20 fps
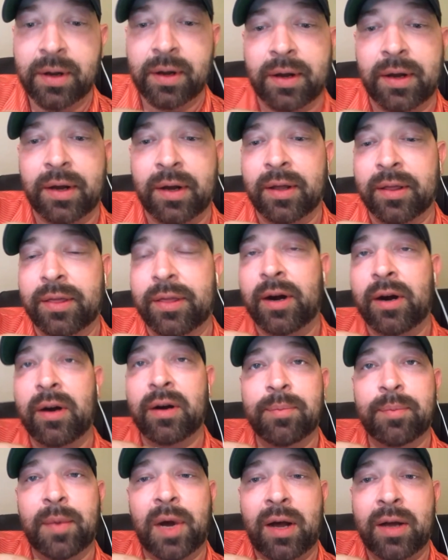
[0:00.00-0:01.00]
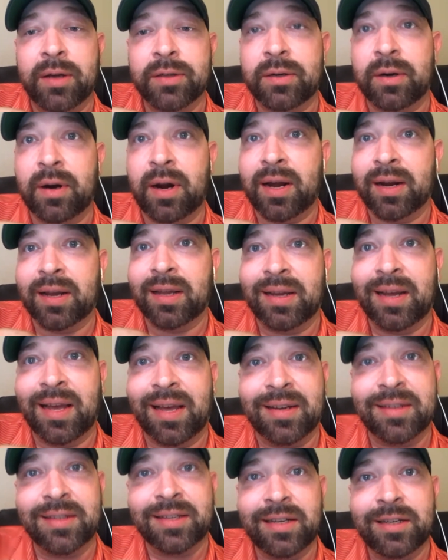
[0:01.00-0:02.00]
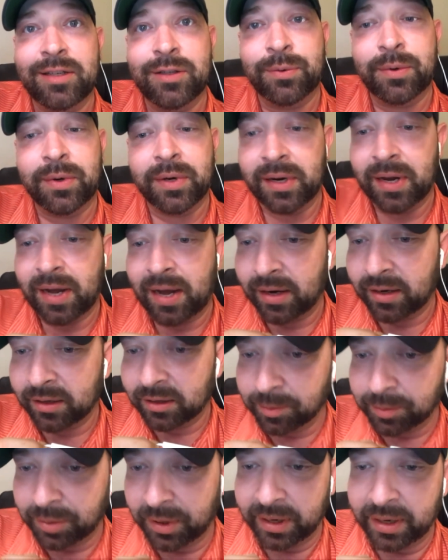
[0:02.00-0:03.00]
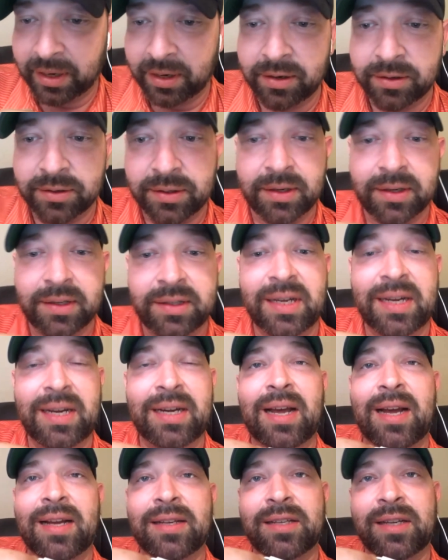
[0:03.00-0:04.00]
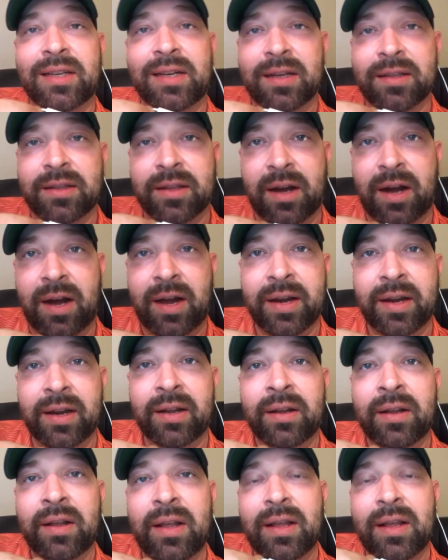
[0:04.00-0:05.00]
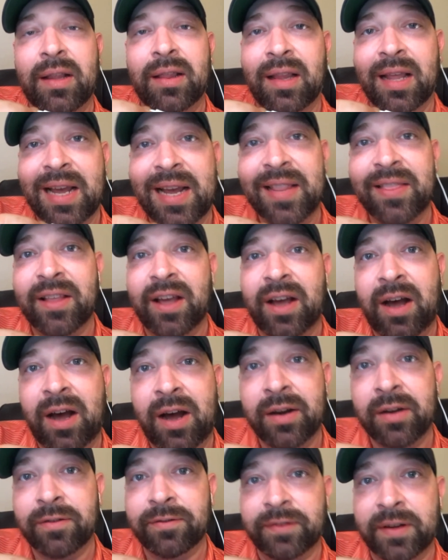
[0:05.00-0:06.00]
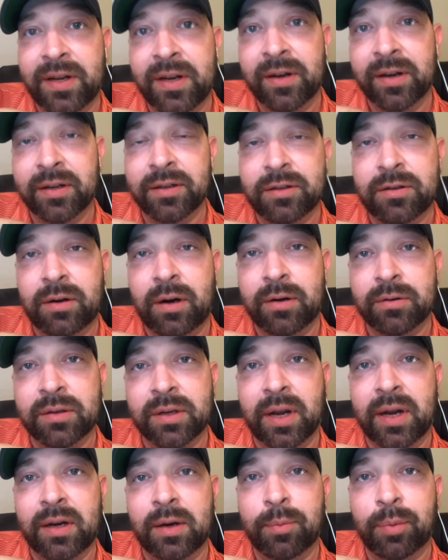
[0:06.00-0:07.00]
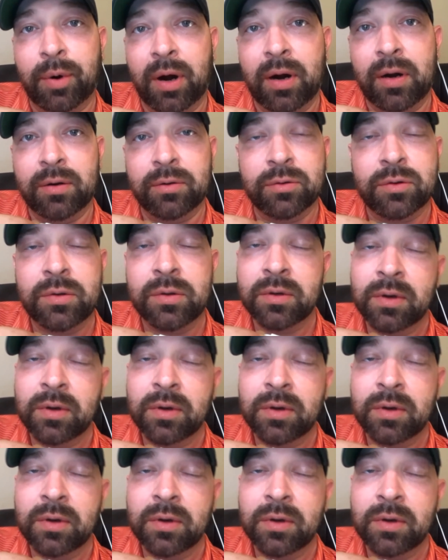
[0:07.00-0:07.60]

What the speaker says: Third in ball striking, had a T29 at the Players and a T19 at the Honda. Led the Honda field in strokes gained approach.